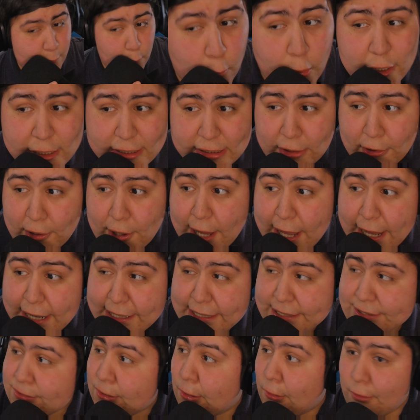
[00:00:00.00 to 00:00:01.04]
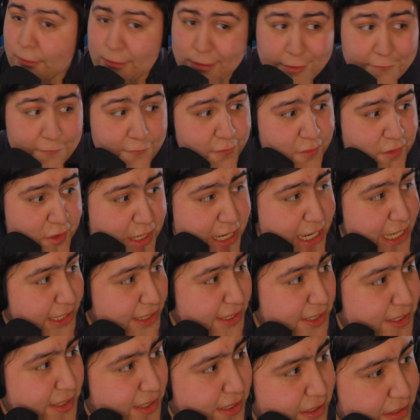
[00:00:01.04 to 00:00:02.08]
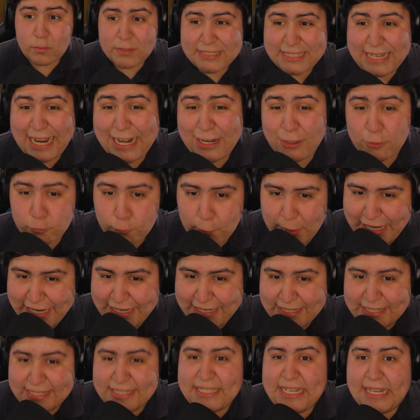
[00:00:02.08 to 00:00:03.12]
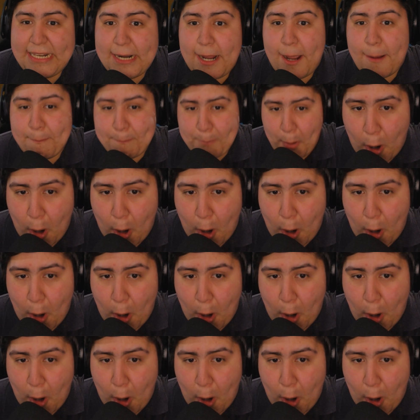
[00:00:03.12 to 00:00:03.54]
like, what the heck is all of this? Was I raised in a